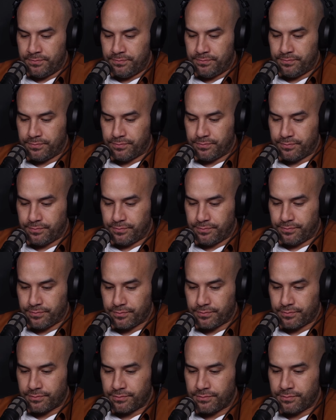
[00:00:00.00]

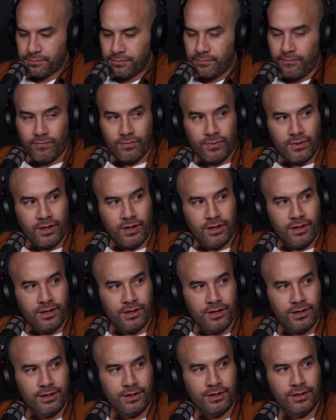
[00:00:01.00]

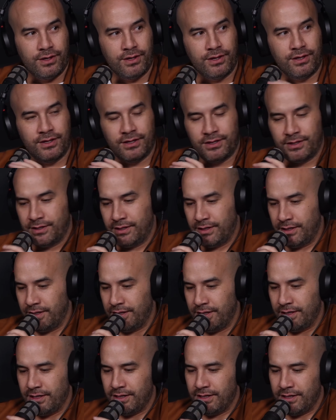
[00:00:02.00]

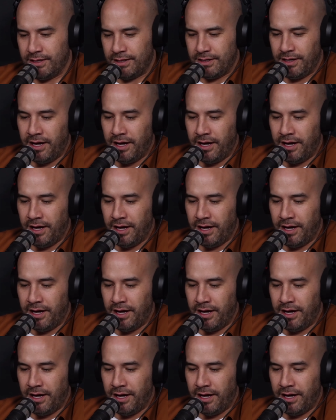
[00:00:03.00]
This person isn't speaking.